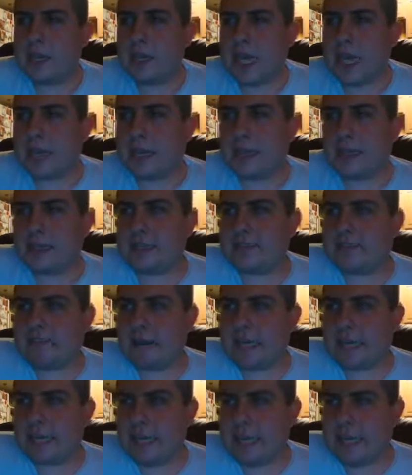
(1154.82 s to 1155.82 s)
and it is
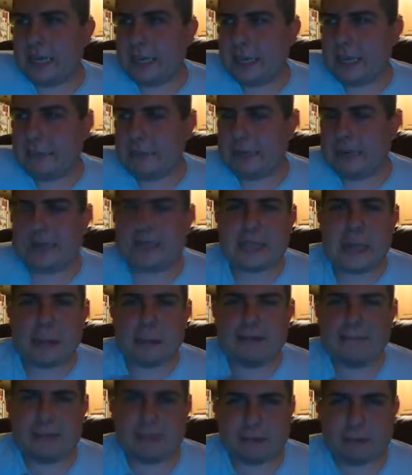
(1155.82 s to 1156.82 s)
funny, but it's not
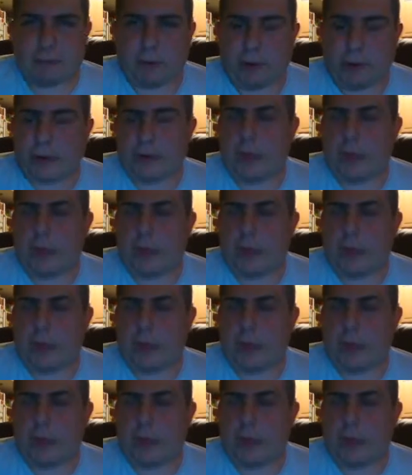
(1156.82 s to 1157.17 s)
my favorite part.